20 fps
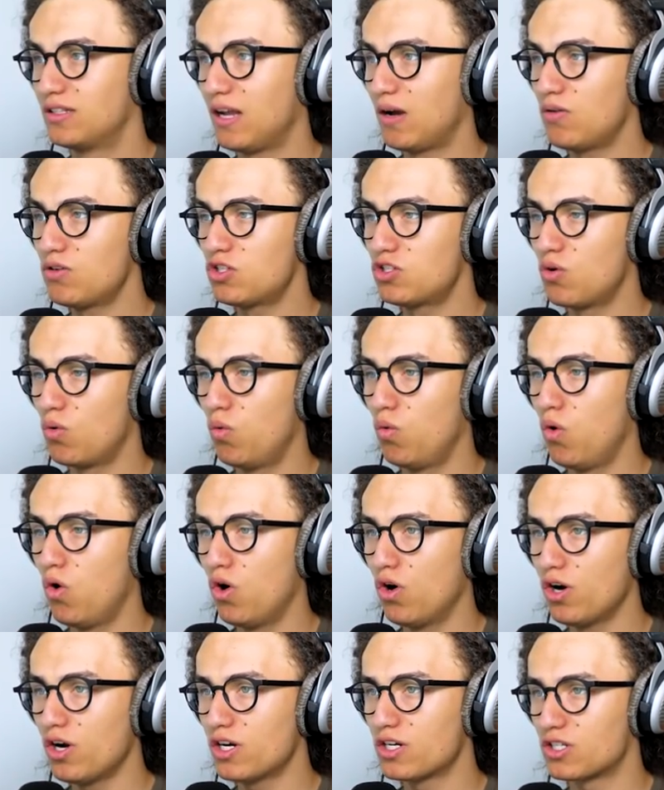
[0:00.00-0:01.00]
That was the
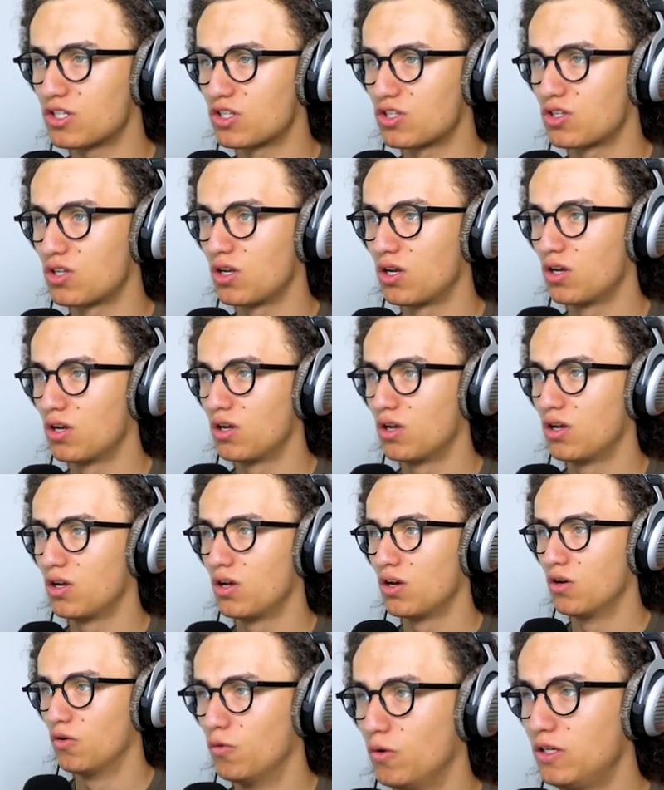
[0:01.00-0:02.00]
worst.
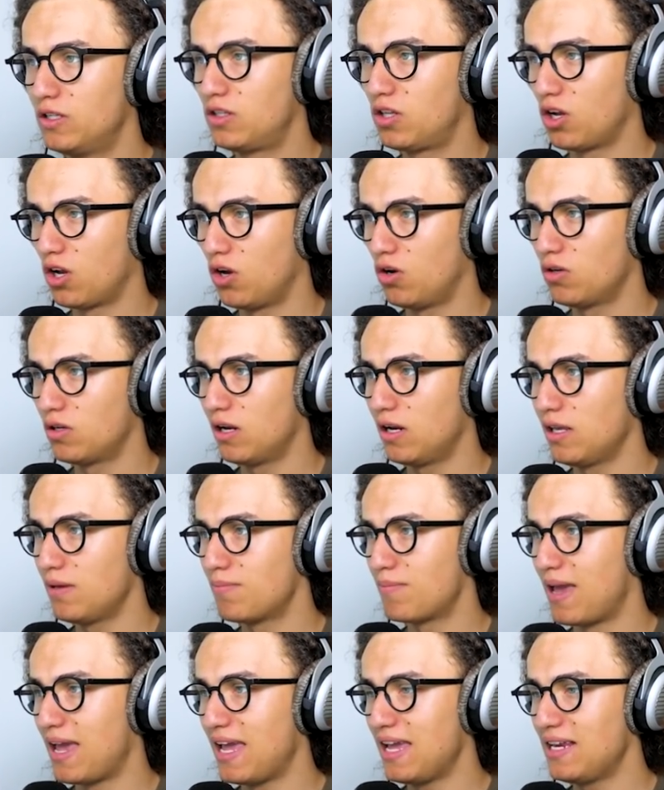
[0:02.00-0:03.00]
We totally
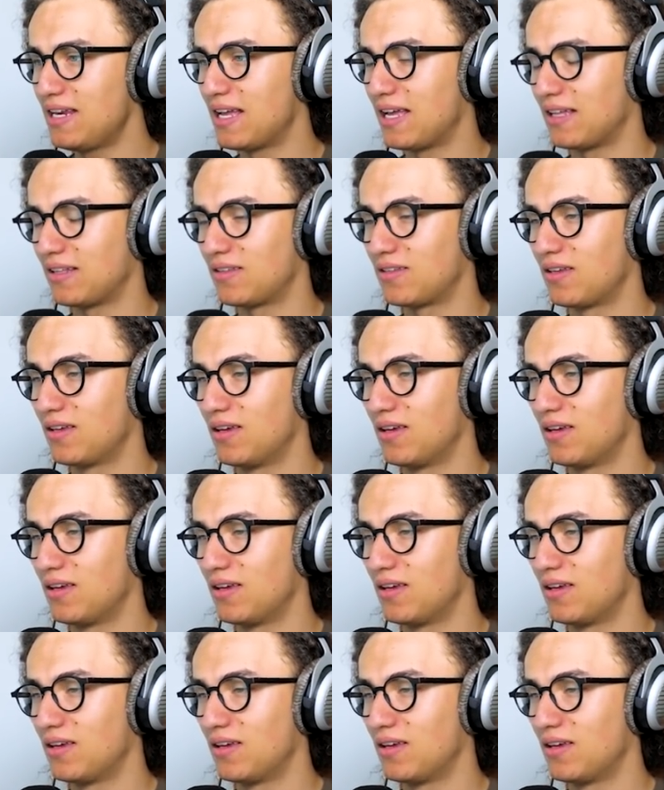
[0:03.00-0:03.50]
made it.